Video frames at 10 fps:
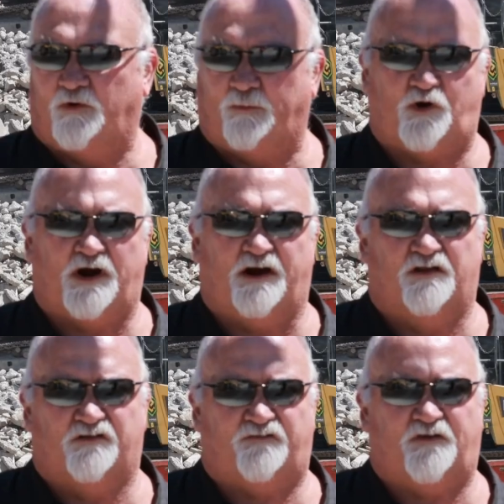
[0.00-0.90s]
We're proud
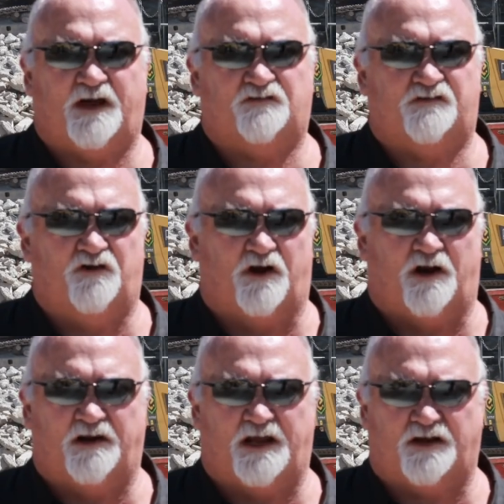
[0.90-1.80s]
of this fact. It's not
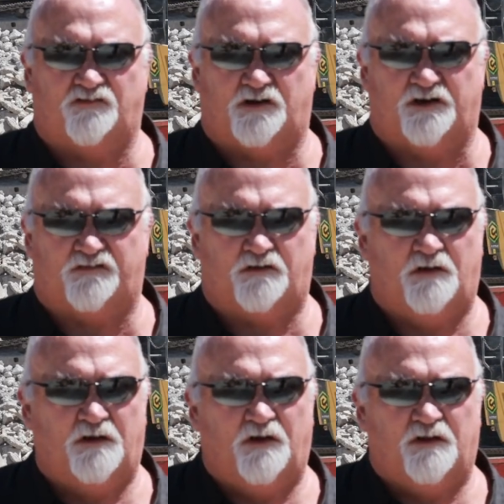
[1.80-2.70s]
only aggregates,
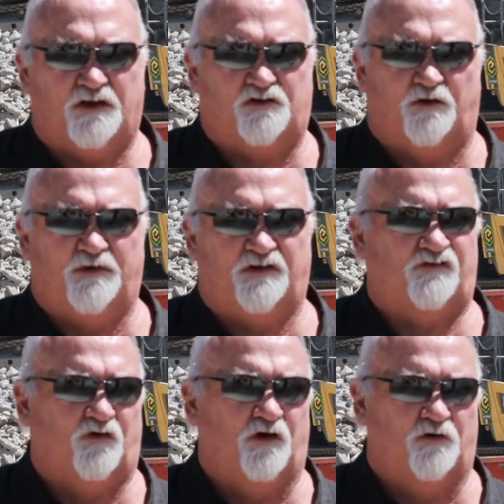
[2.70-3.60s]
there could be
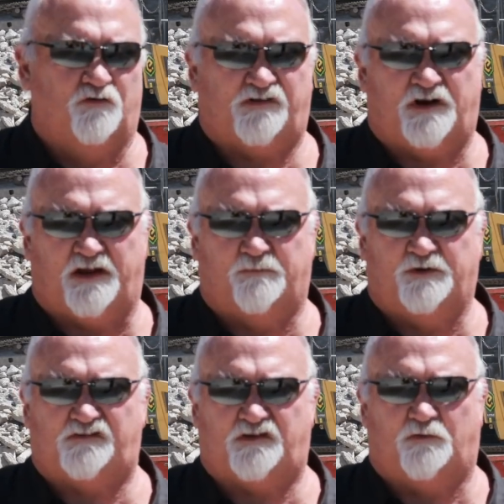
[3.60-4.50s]
soils and other
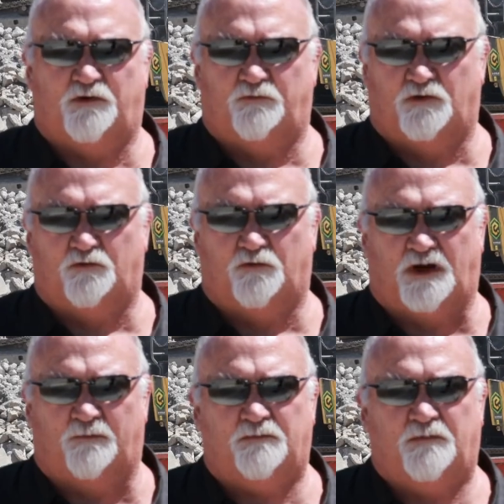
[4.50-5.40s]
bits that we will
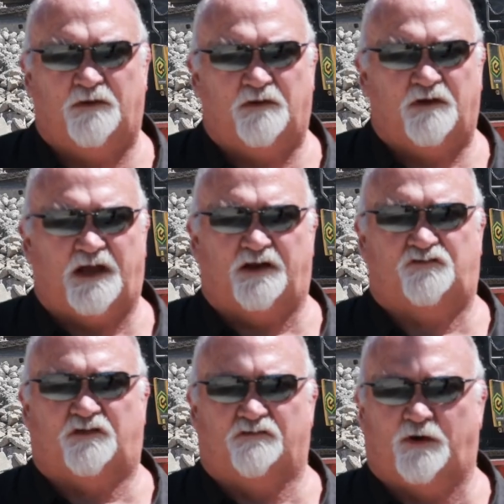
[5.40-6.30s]

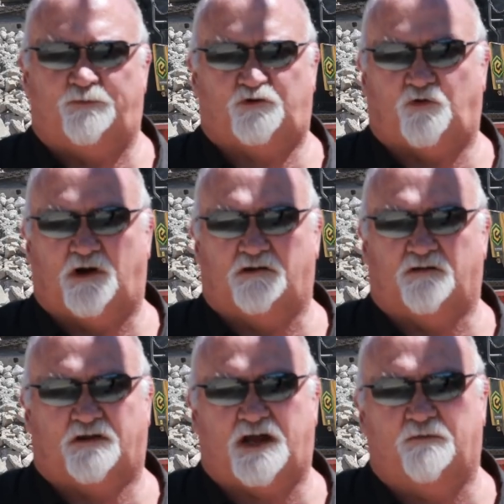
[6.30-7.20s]
add to the repertoire
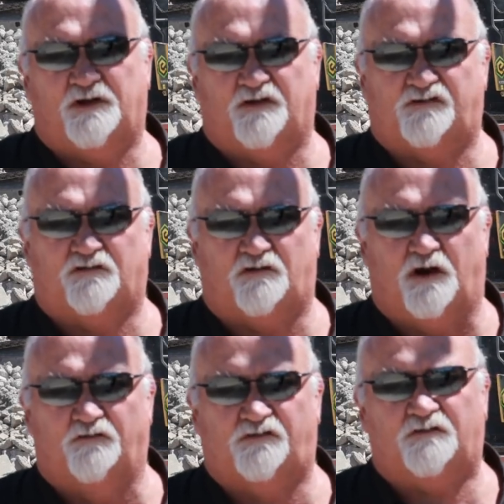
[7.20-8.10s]
of the company as it
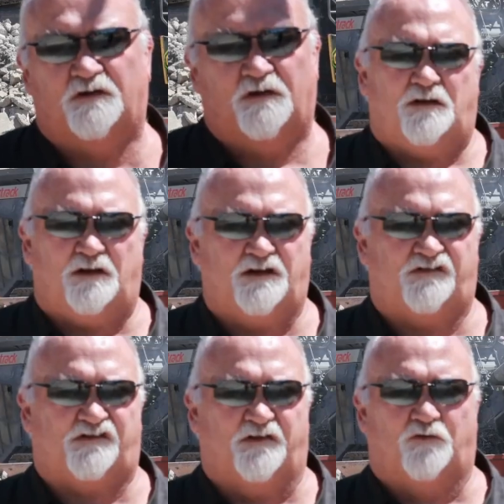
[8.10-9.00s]
grows.
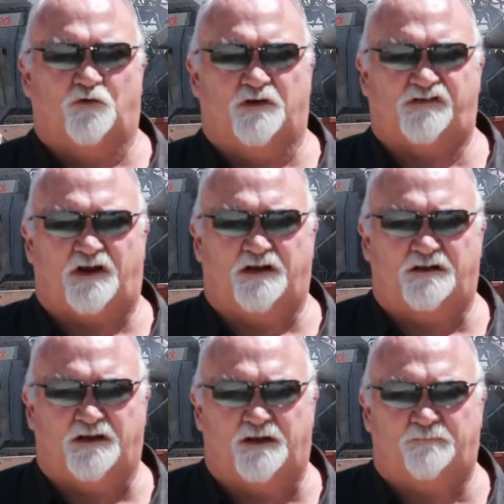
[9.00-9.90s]
eCivil is
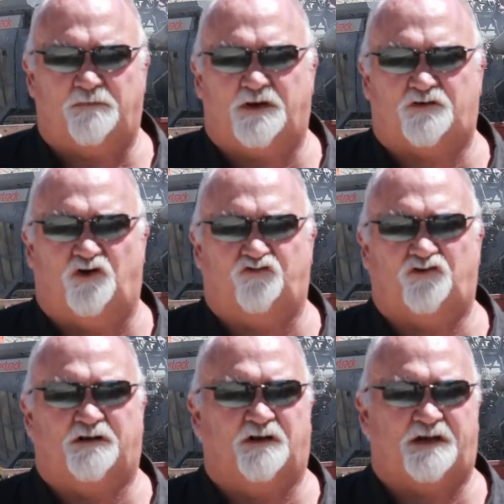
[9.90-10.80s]
a
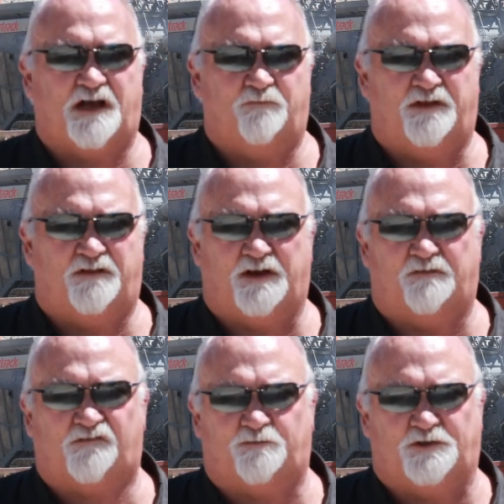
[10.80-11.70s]
contracting company
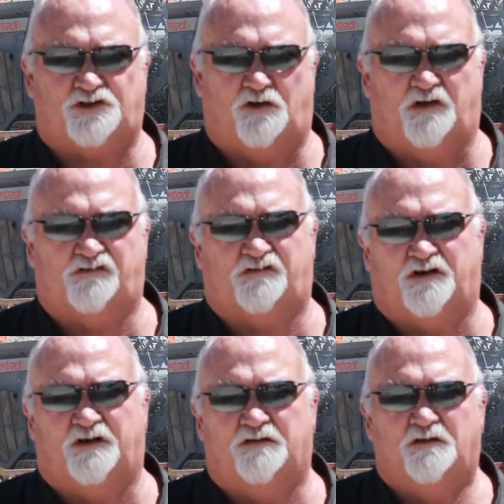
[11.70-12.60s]
that specialises
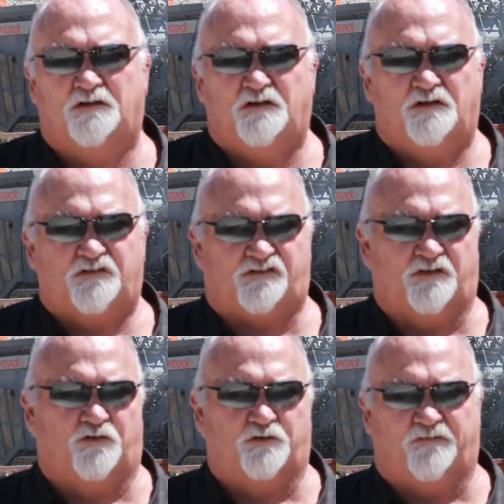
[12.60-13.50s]
in
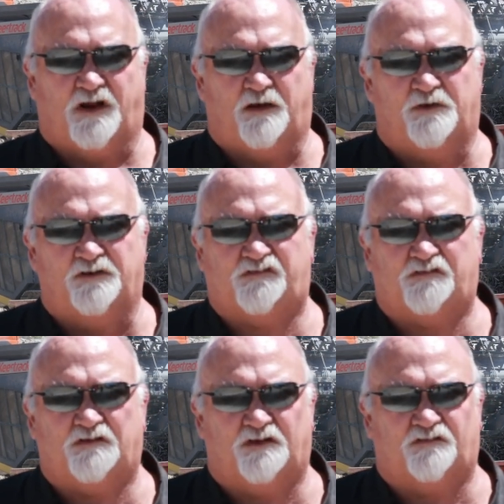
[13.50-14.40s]
civil
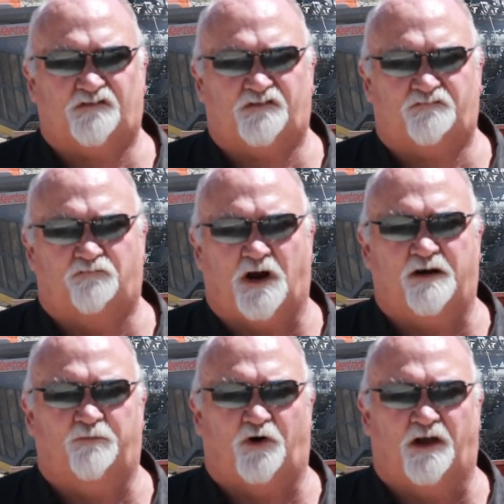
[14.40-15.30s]
developments. It's
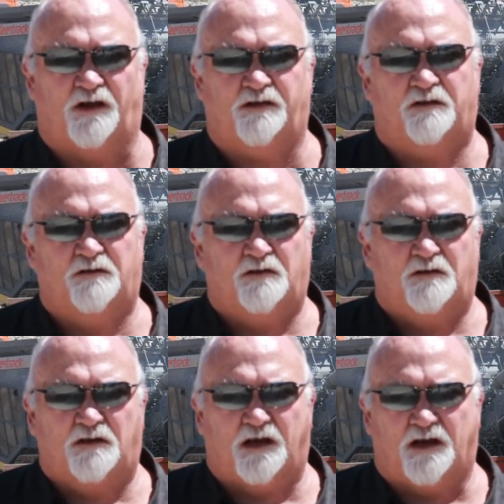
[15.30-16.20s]
run by
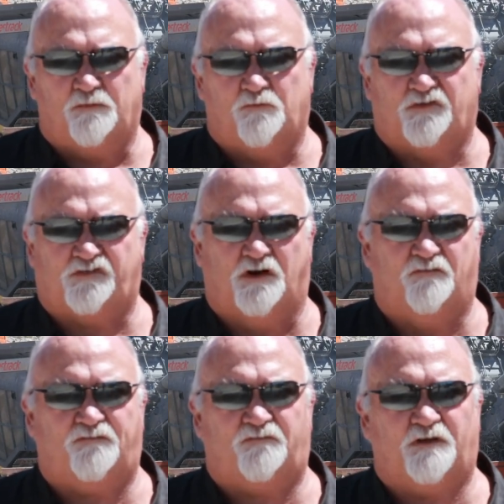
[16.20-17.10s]

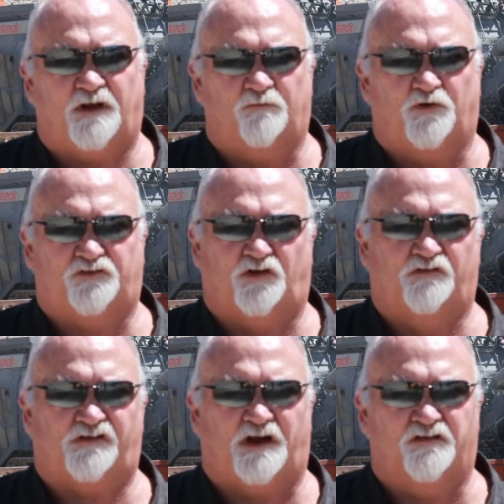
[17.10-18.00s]
myself and my two
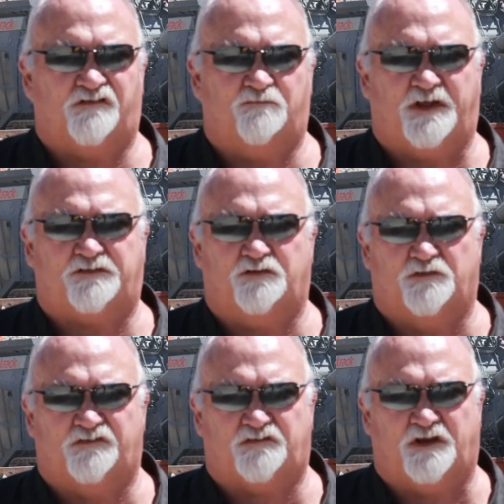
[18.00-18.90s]
sons, Matthew
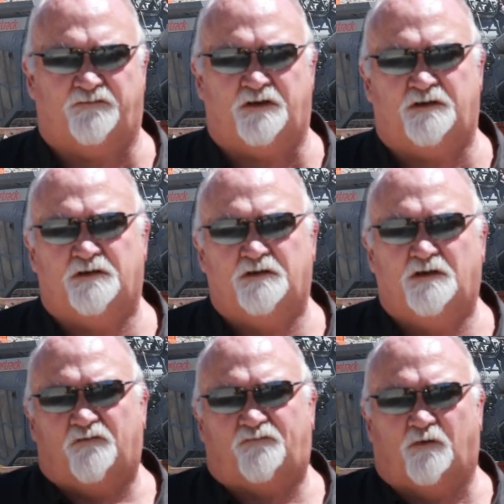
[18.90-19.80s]
and Stephen.
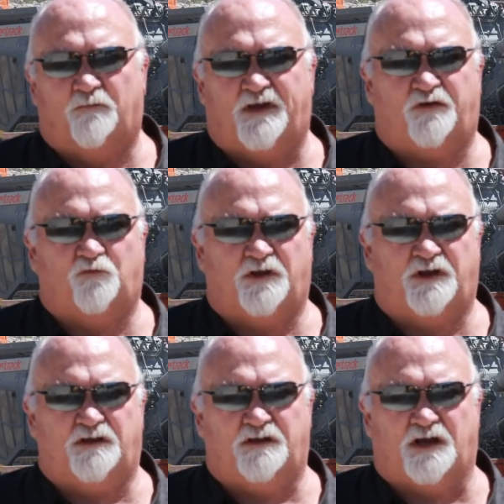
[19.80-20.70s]
From that,
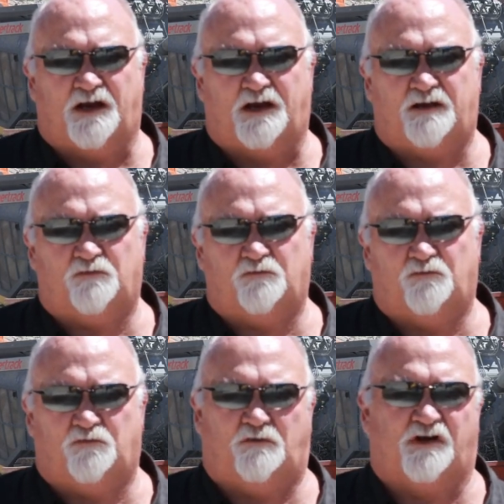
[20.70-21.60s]
we,
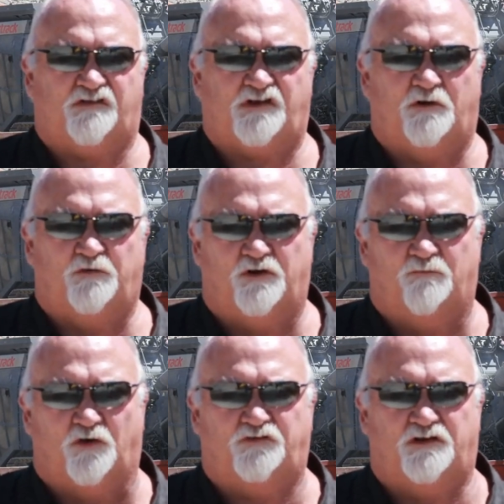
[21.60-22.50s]
like I say, we do
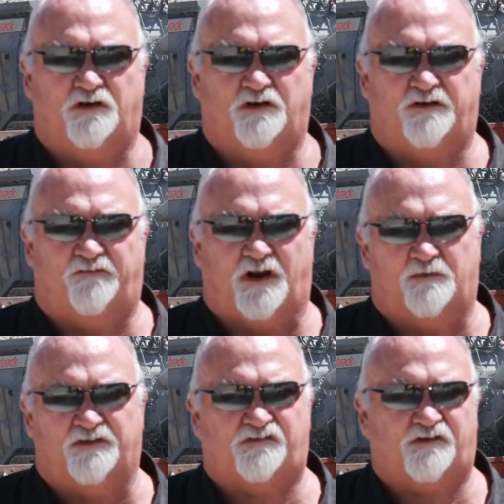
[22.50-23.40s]
multi-unit
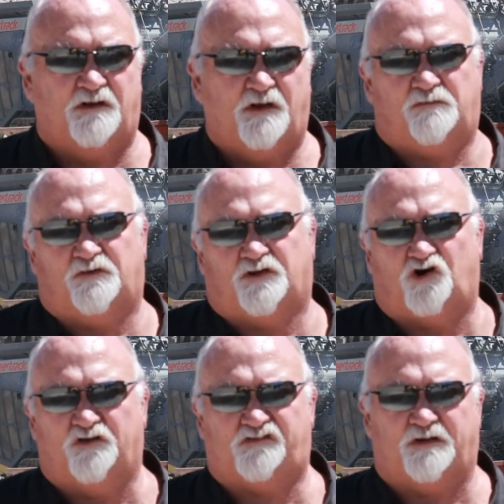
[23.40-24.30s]
developments. The
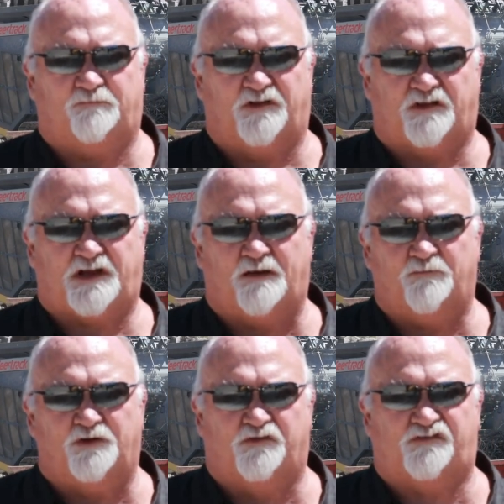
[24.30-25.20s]
concept of the
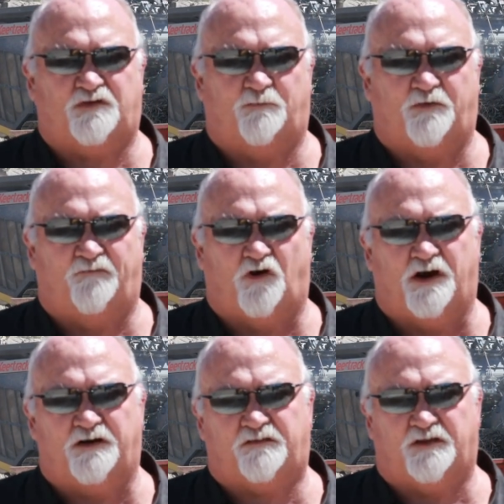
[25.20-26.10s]
company was to
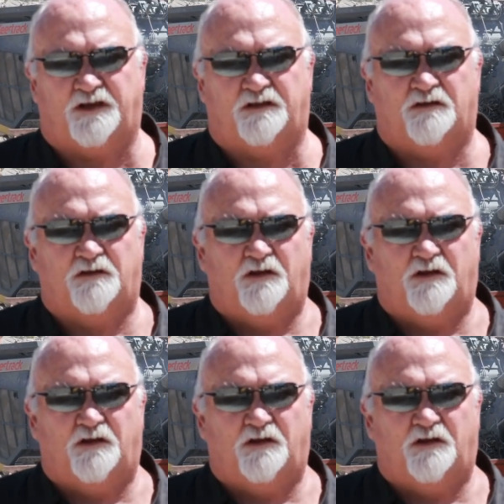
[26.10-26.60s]
provide the